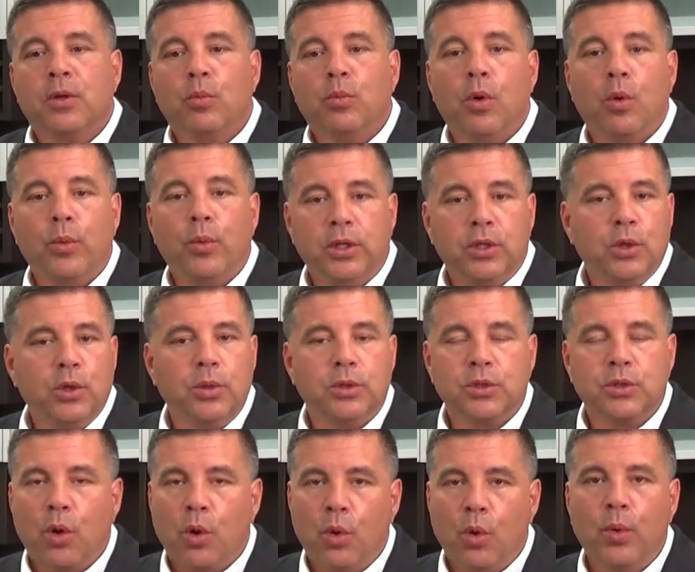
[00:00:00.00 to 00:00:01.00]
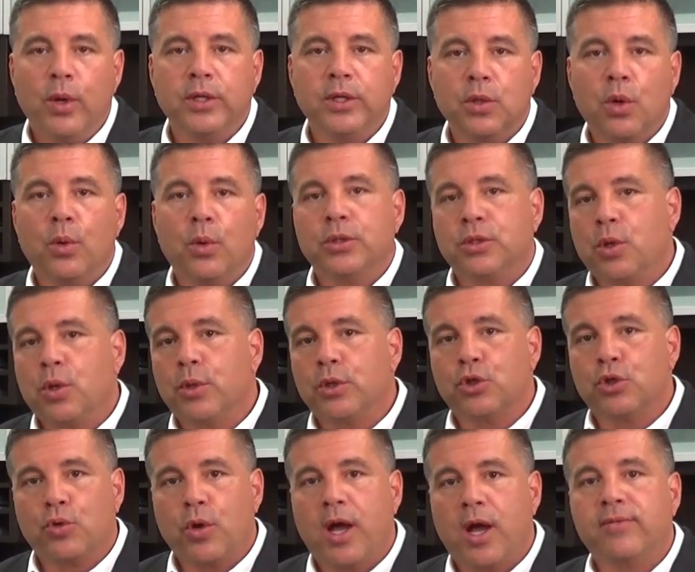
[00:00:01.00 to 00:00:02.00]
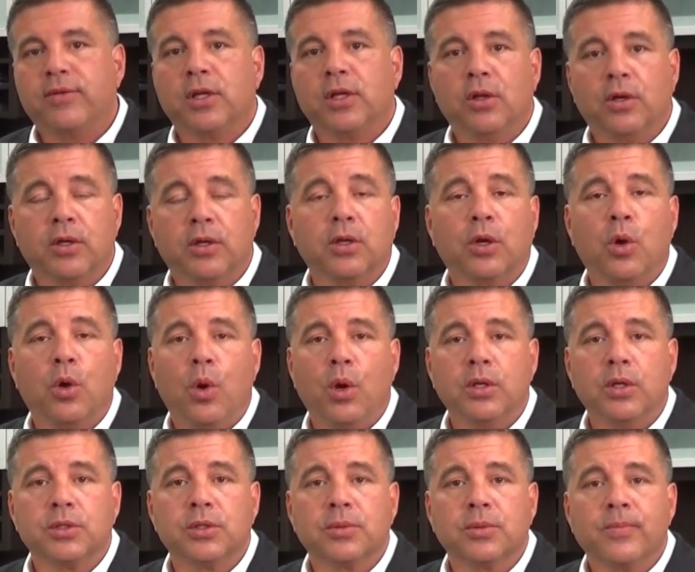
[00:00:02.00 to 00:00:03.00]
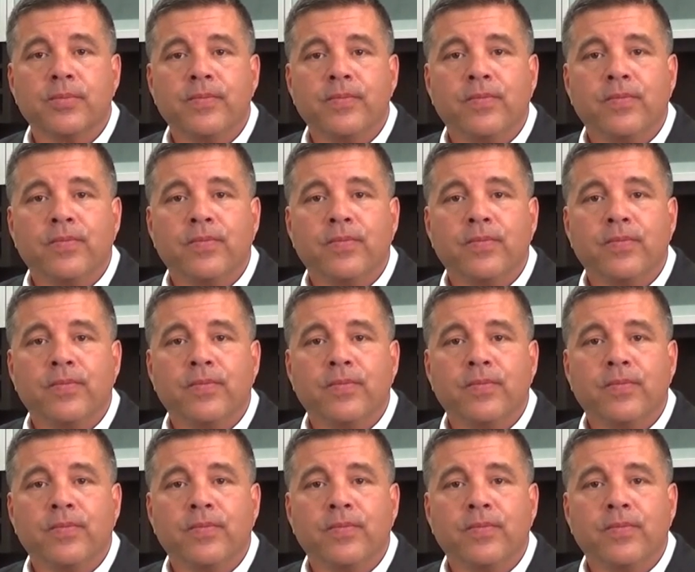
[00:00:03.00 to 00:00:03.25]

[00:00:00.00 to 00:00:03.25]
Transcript: What we do is always strive to look at the cause.